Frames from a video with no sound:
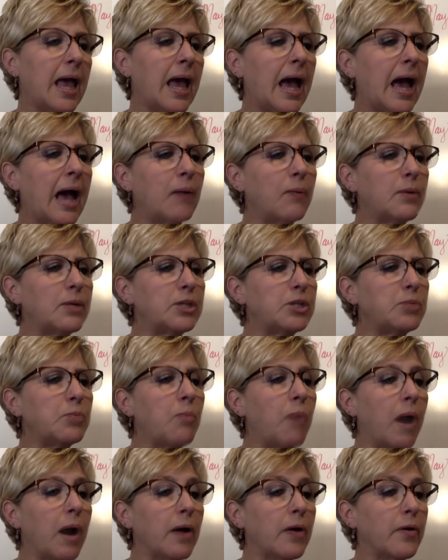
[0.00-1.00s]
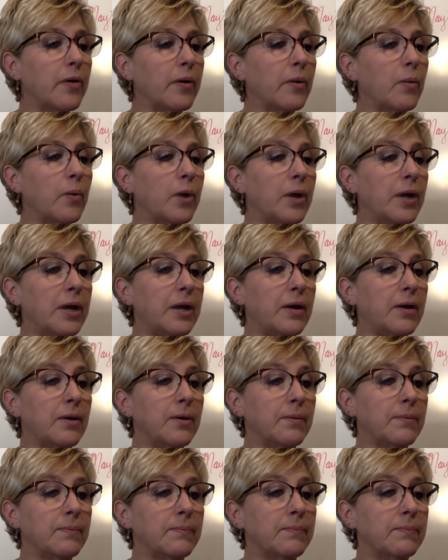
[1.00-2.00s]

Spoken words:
I wish Margaret were here.